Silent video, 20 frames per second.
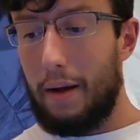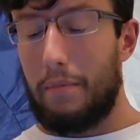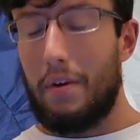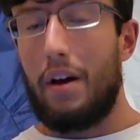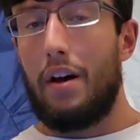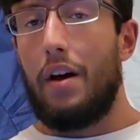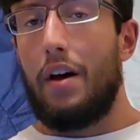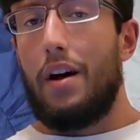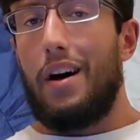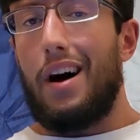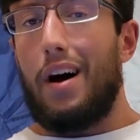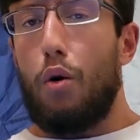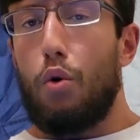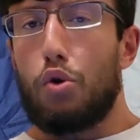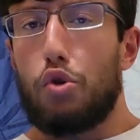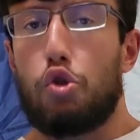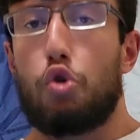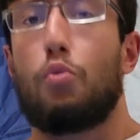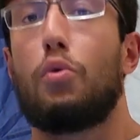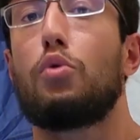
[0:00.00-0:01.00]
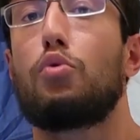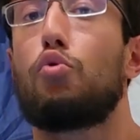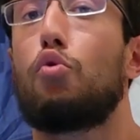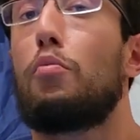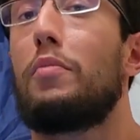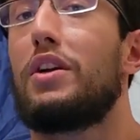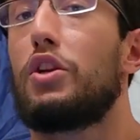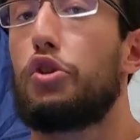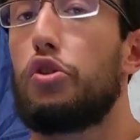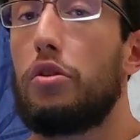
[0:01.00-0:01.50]
I also want to
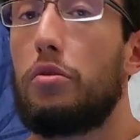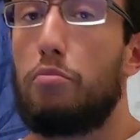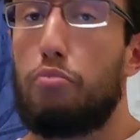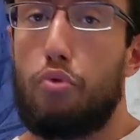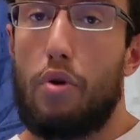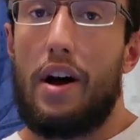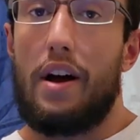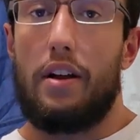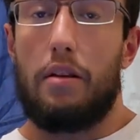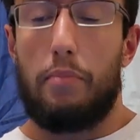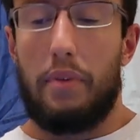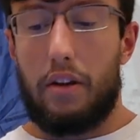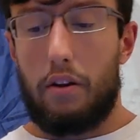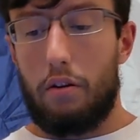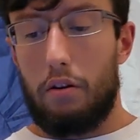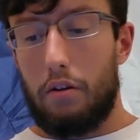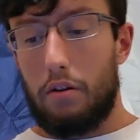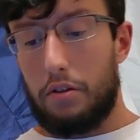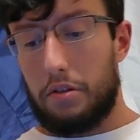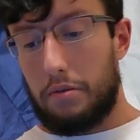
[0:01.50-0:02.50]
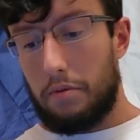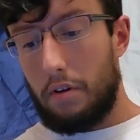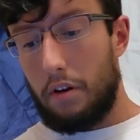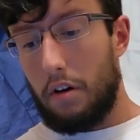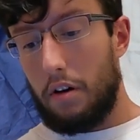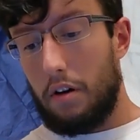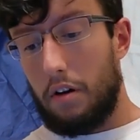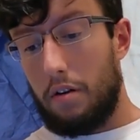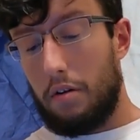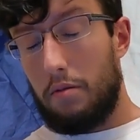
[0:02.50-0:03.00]
mention Brian because
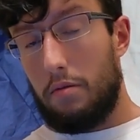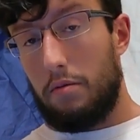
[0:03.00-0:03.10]
uh,